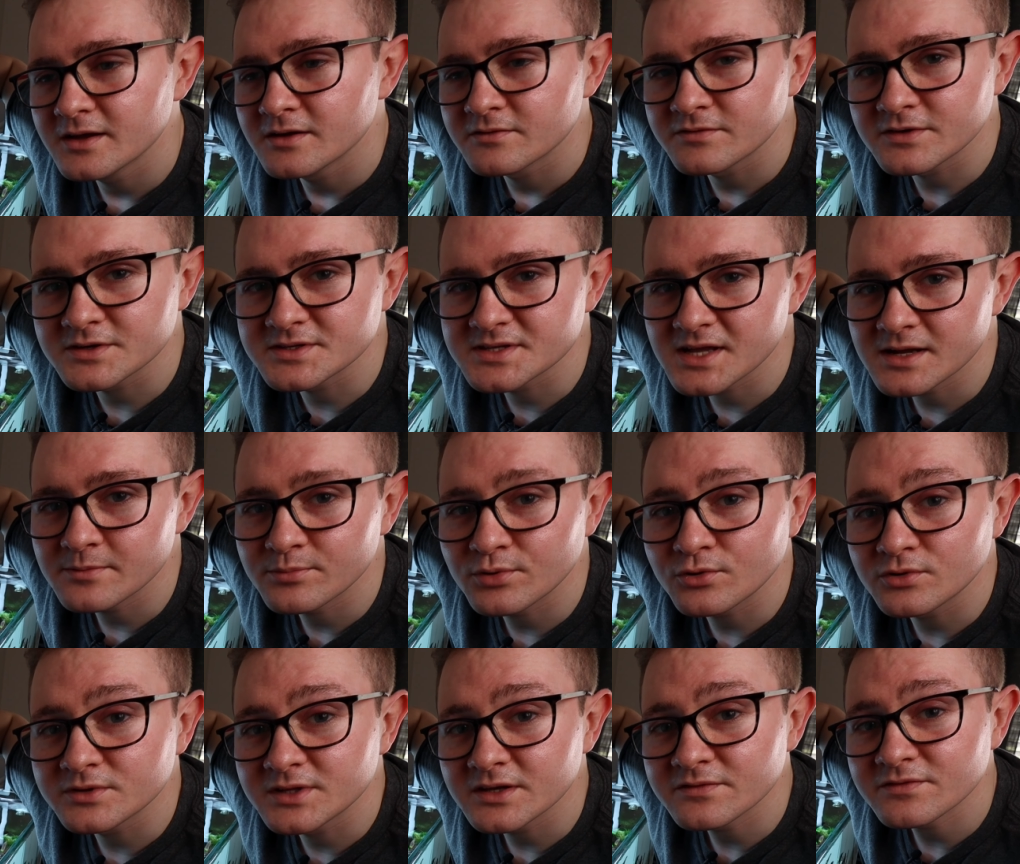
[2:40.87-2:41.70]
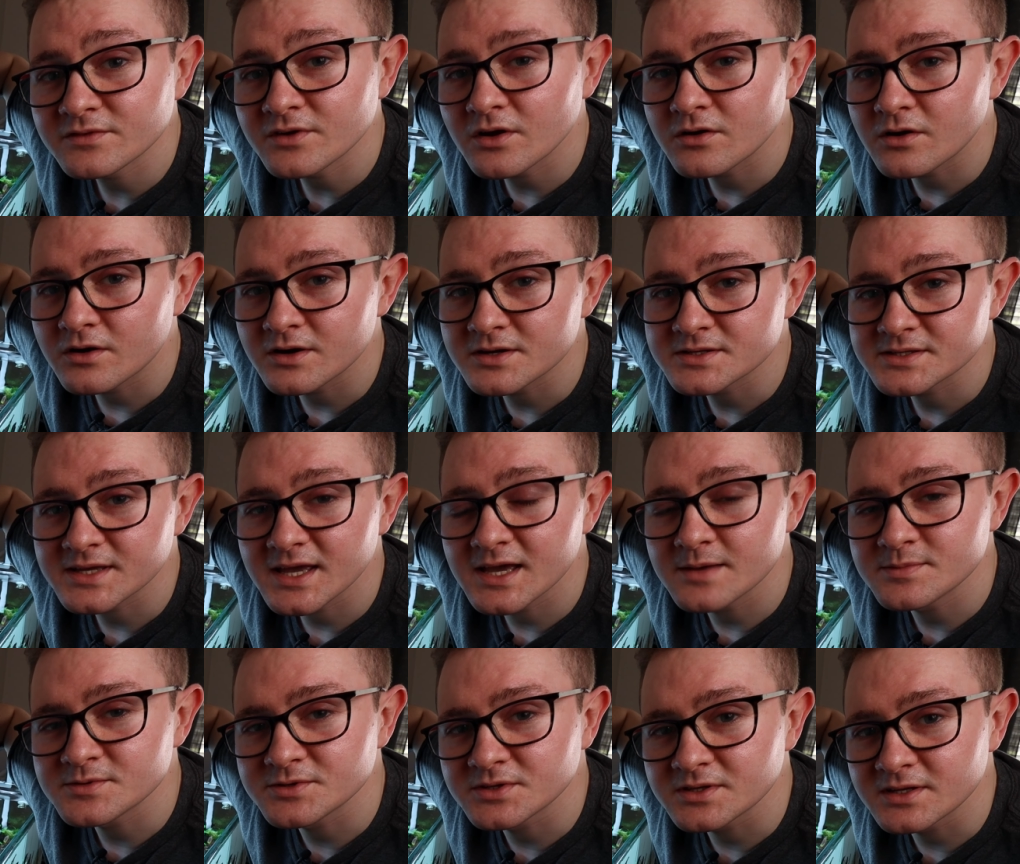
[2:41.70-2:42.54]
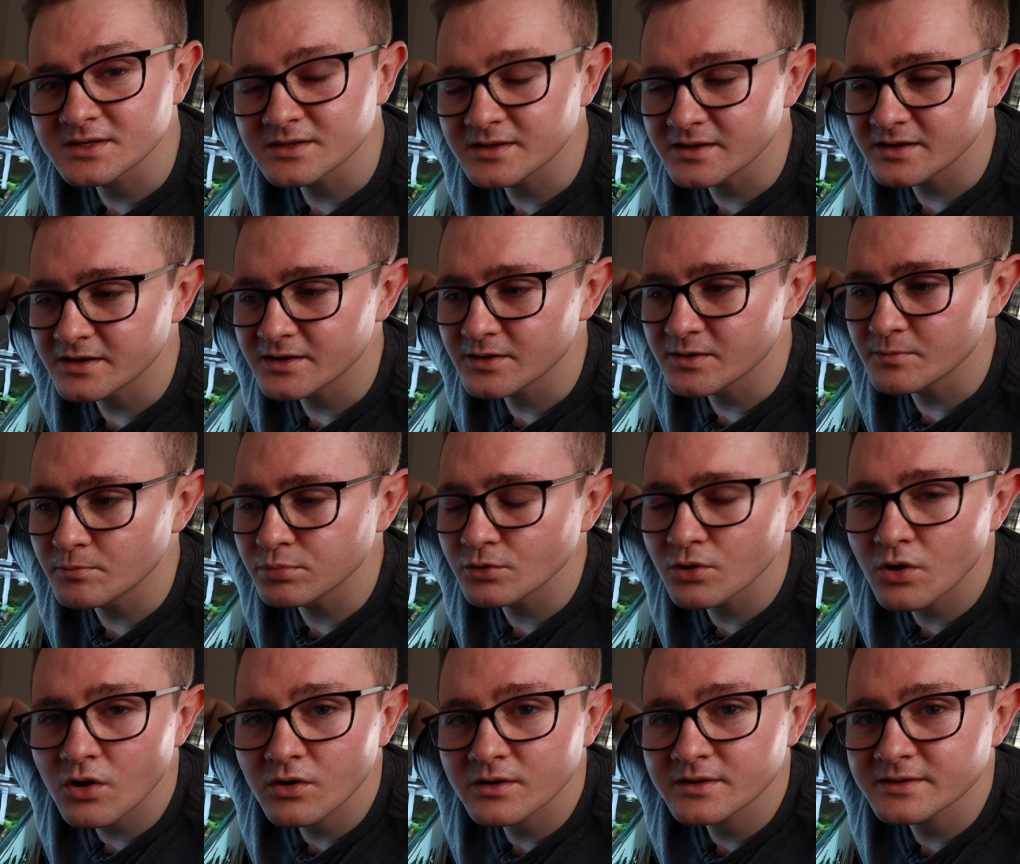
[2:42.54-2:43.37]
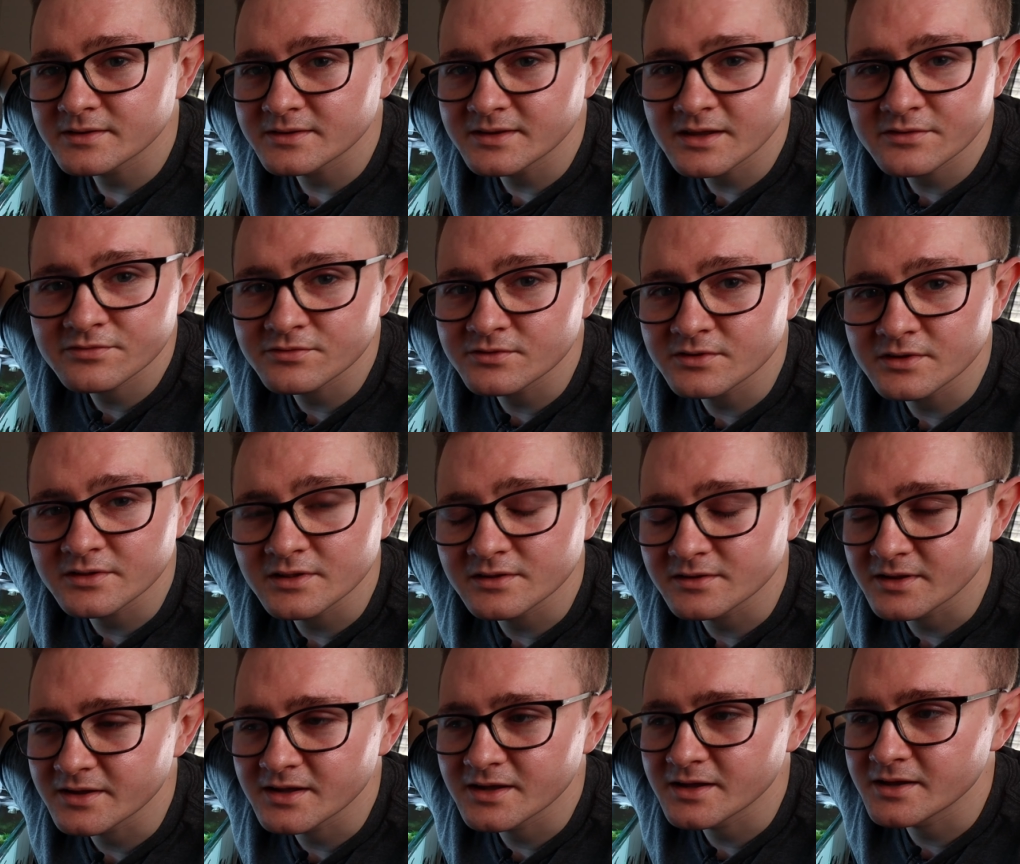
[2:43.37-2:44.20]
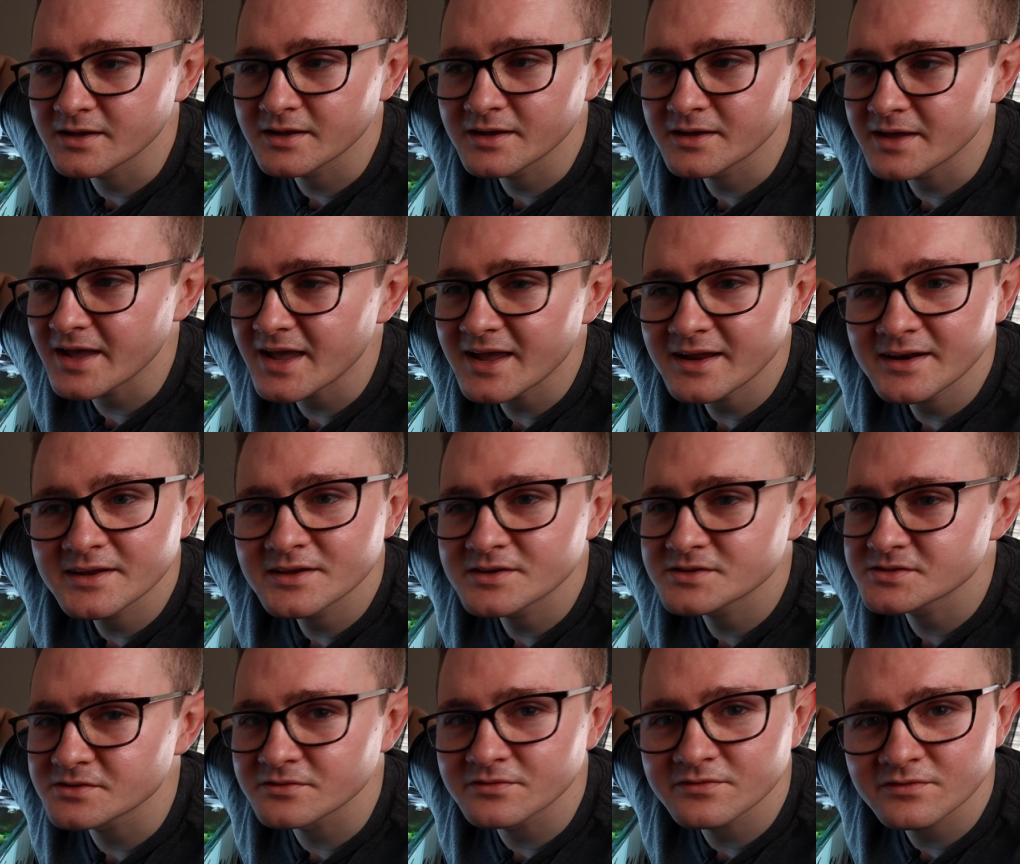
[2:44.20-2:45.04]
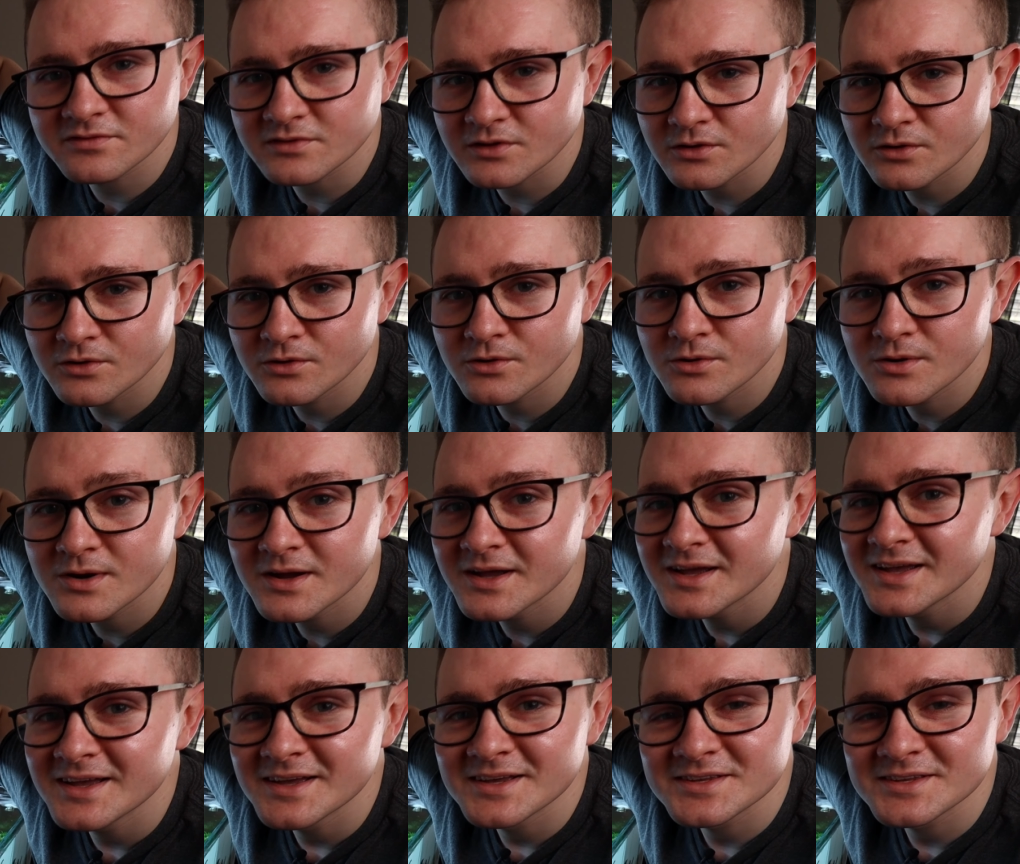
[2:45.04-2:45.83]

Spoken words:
For example, different hardscapes block different areas of flow,